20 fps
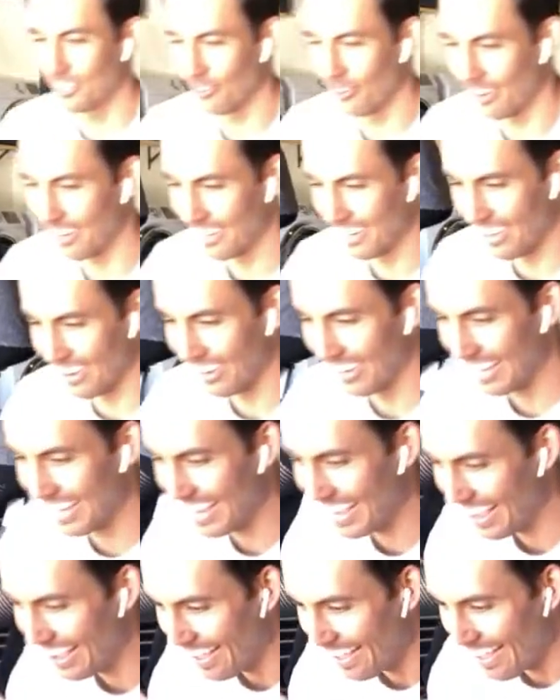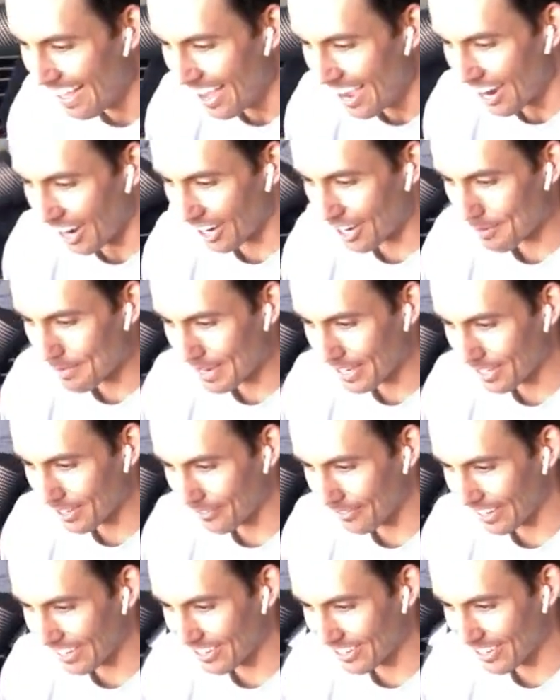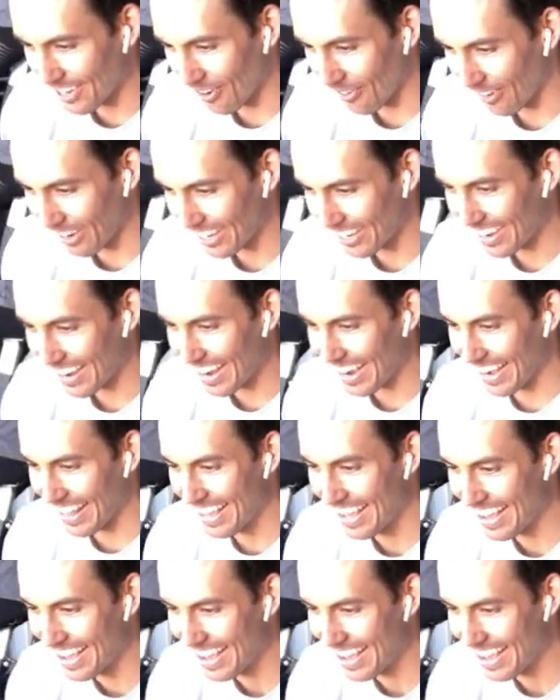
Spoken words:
you want to know. Hard to beat you if I don't know where you're at.